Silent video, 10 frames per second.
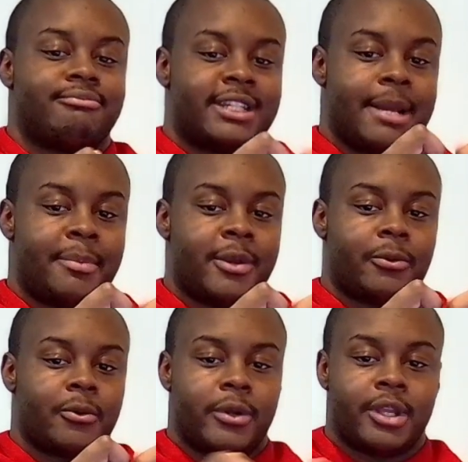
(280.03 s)
snap a pic
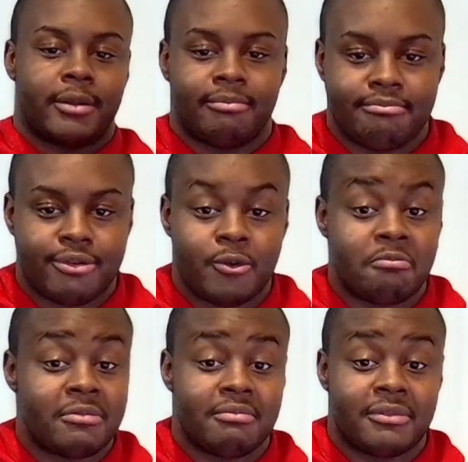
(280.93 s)
real quick.
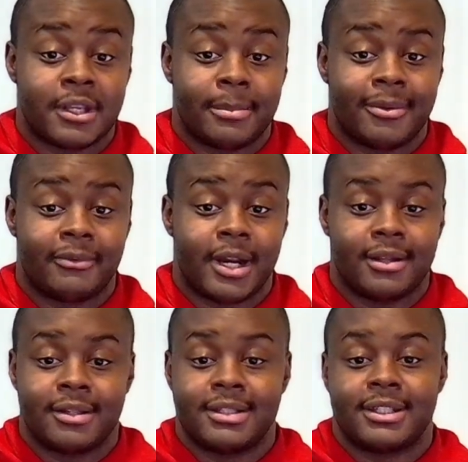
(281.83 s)
Boom. Simple,
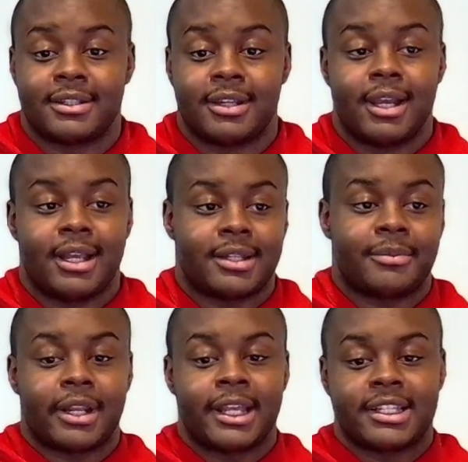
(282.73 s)
right? And just
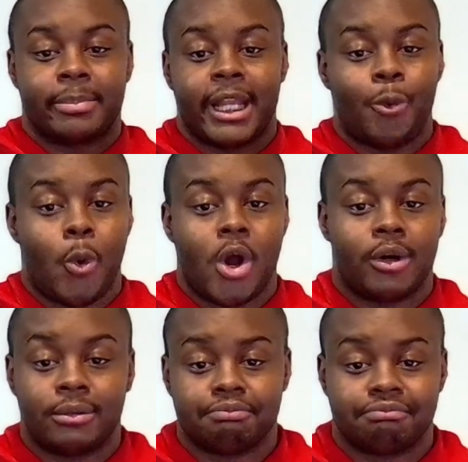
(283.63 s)
something against a plain
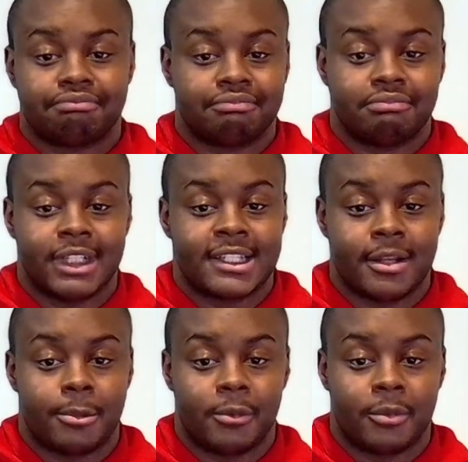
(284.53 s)
wall. That
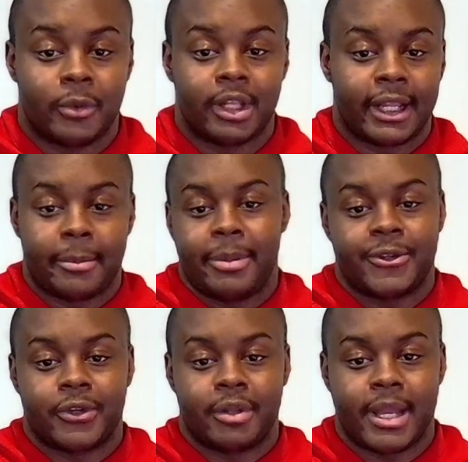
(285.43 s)
simple, with like a
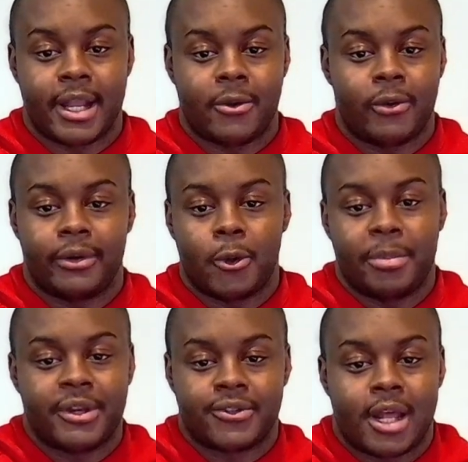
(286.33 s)
picture in the back or no
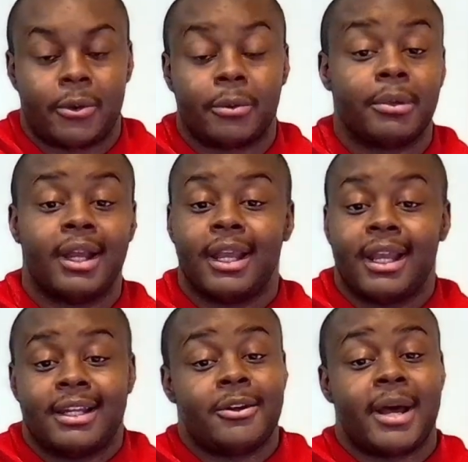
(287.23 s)
picture.
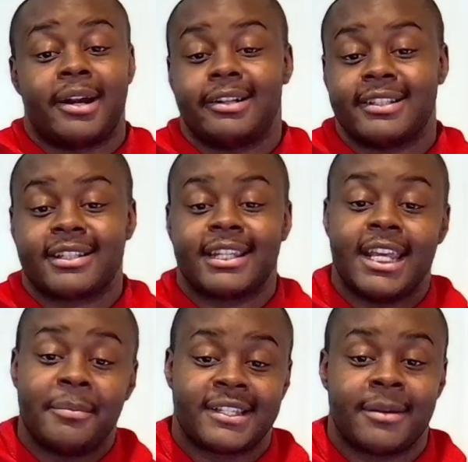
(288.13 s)
Don't matter. Just
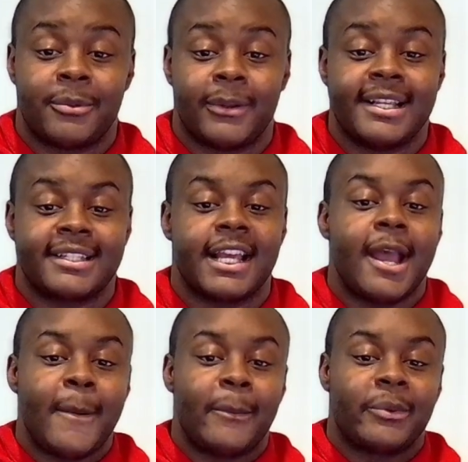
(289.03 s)
keep it simple. At least
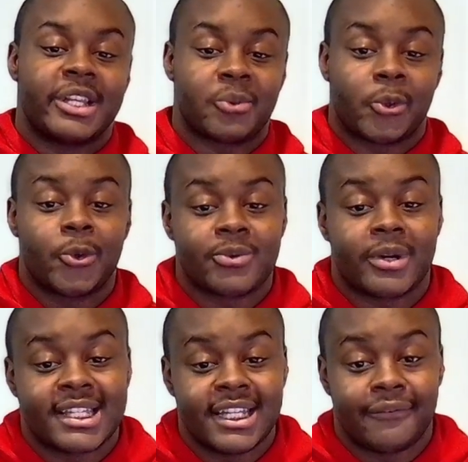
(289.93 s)
if recruiters
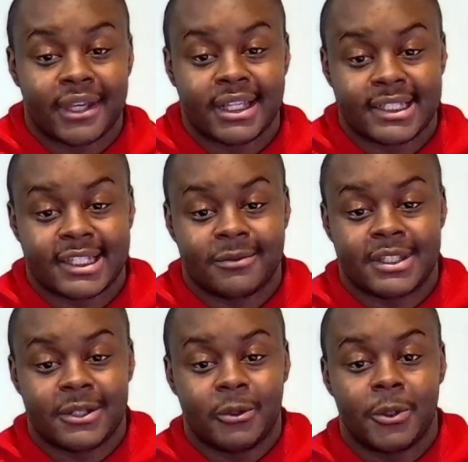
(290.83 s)
want to see your face, they
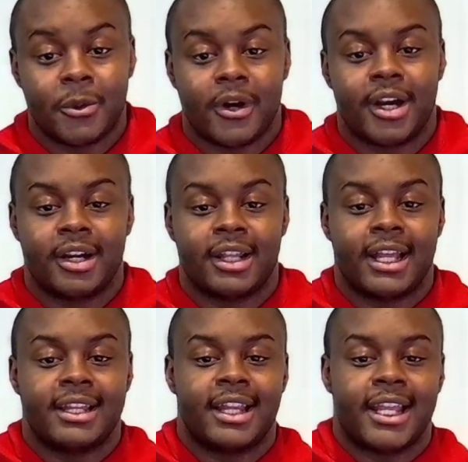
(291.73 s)
want to see who you are.
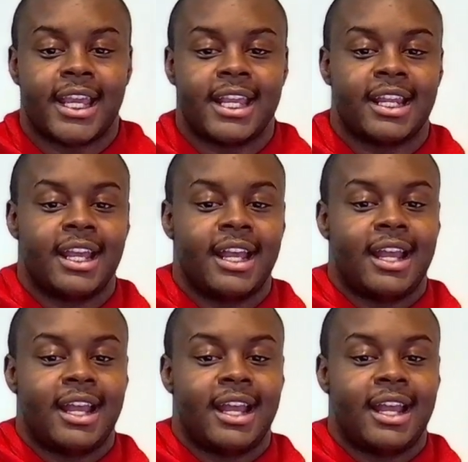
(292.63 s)
They can't